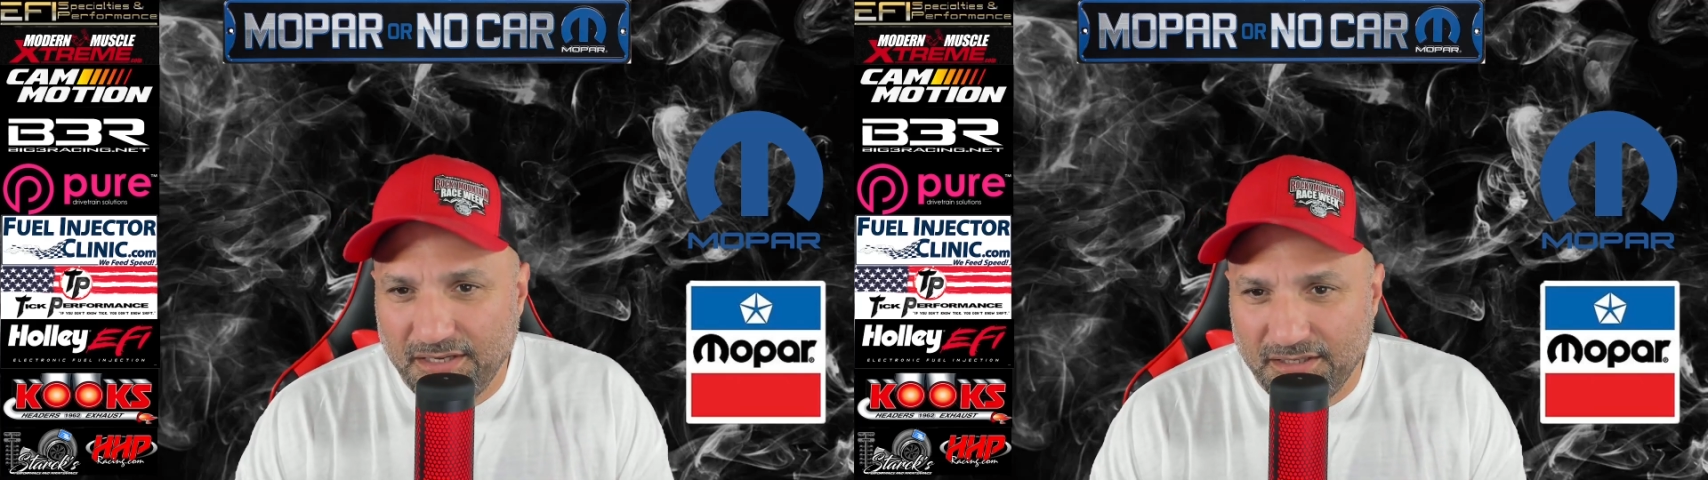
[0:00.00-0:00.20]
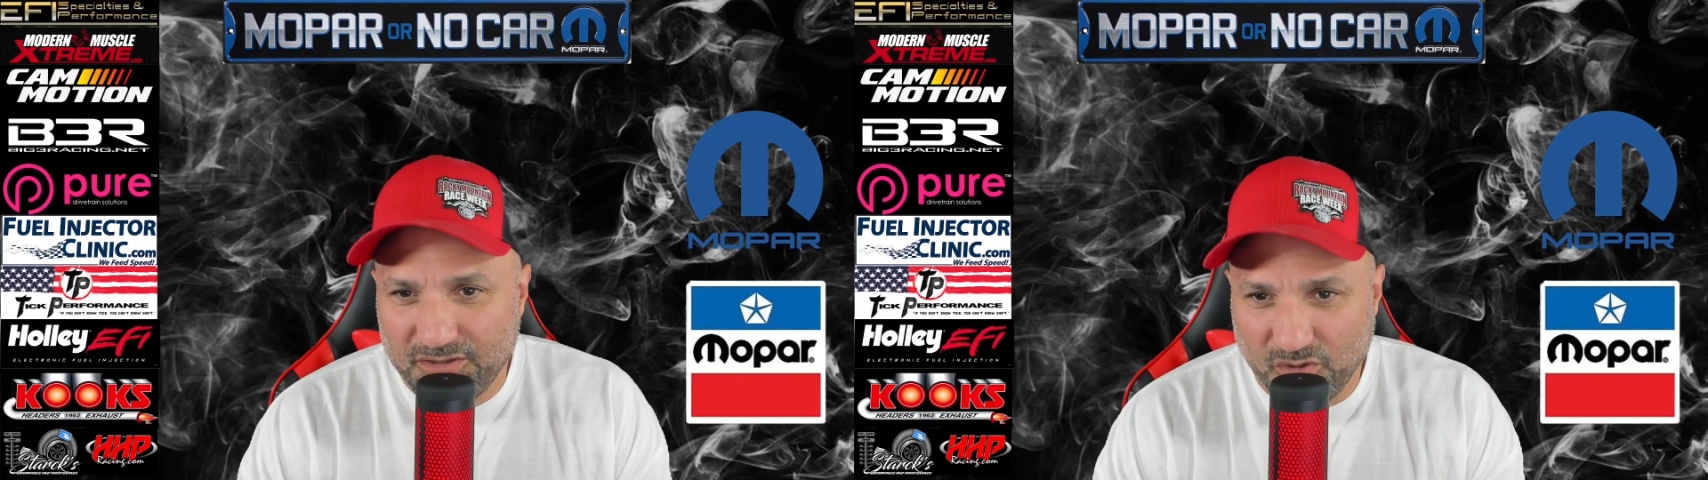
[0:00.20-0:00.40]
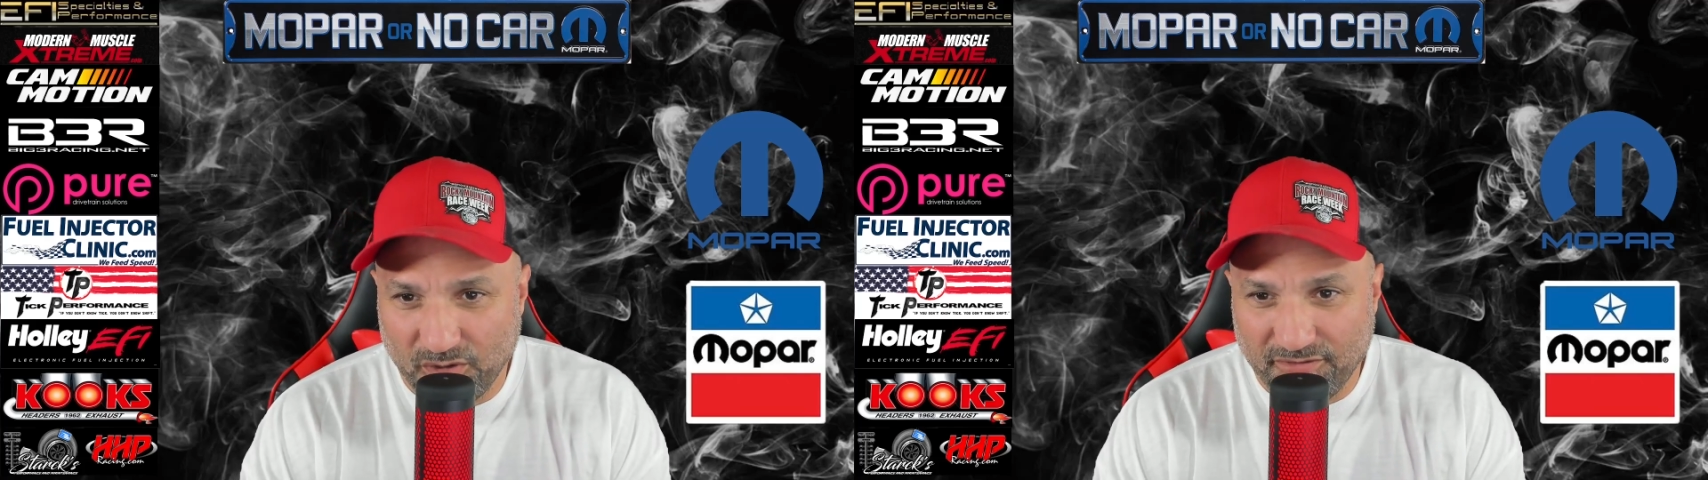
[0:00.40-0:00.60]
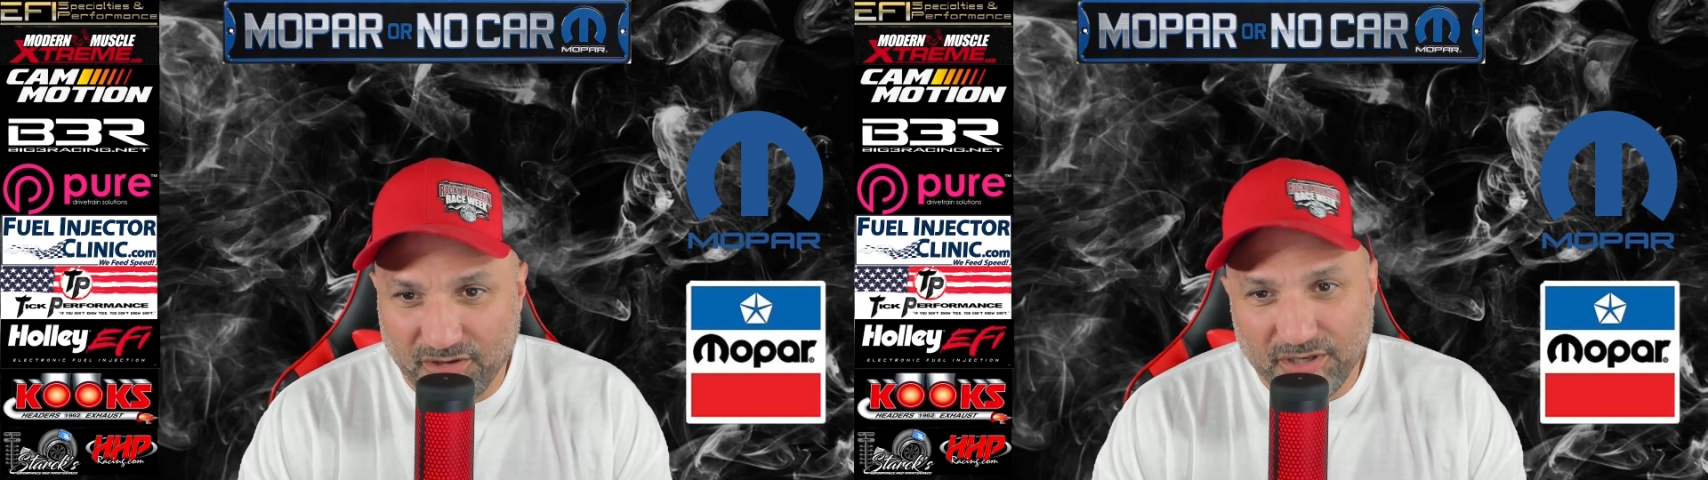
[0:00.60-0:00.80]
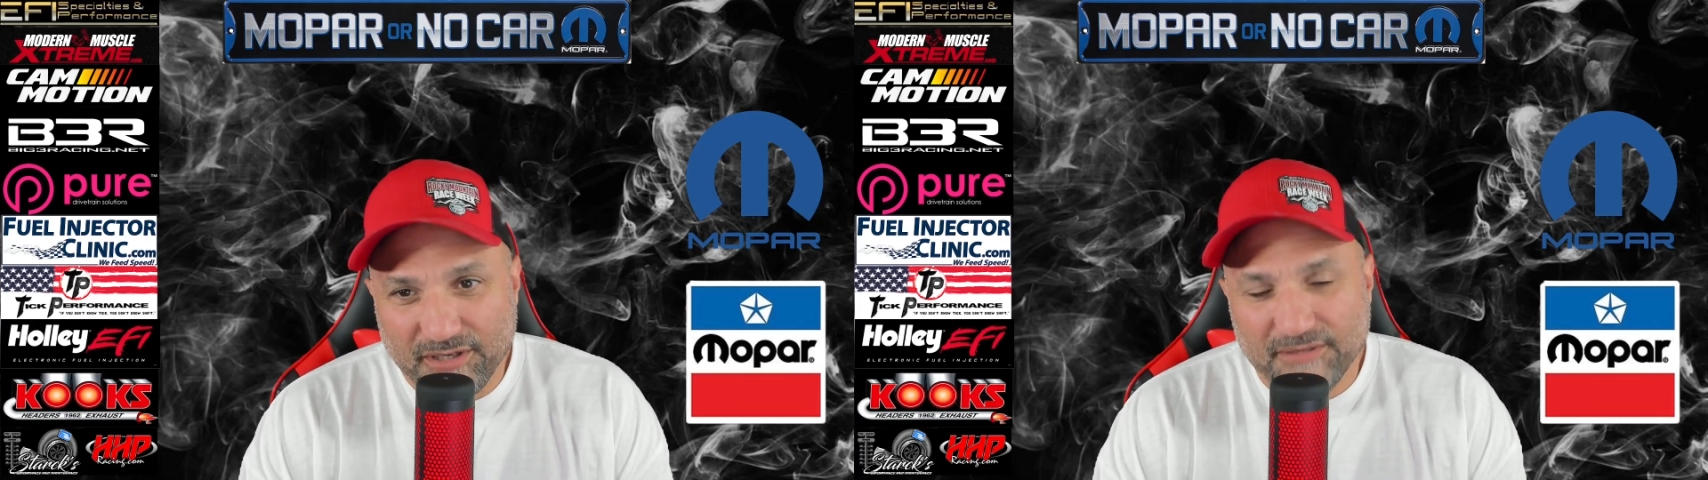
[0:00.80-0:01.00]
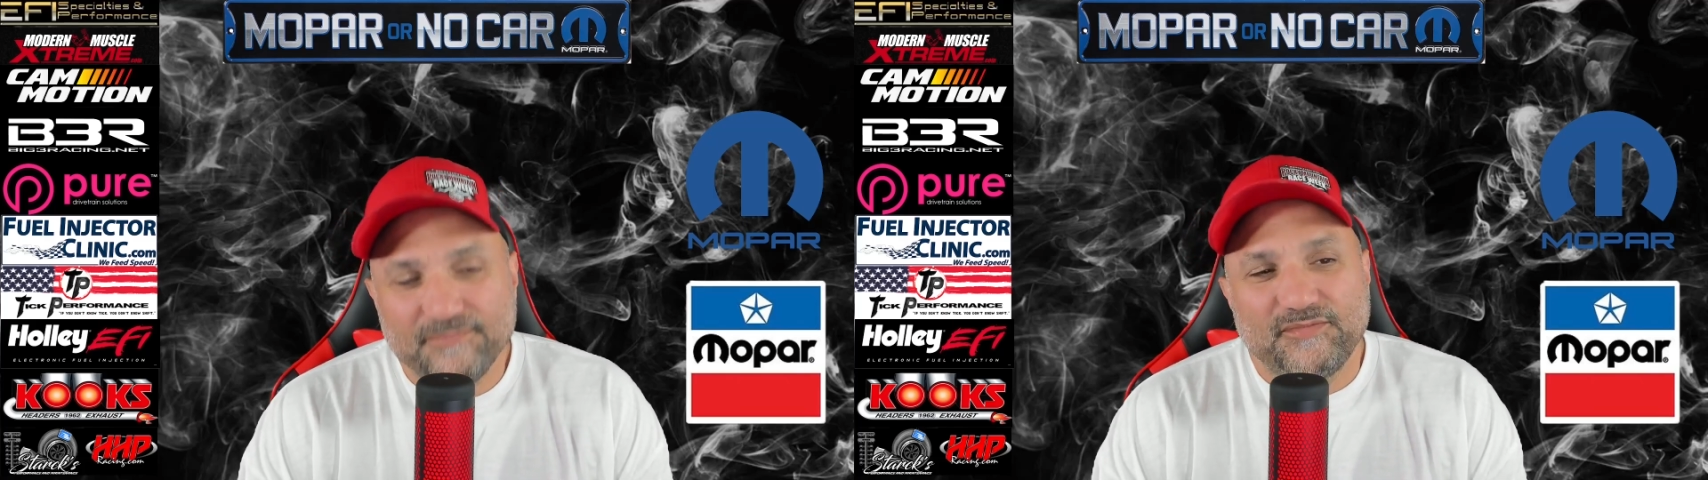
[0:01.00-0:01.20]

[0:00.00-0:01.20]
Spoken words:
torque converter?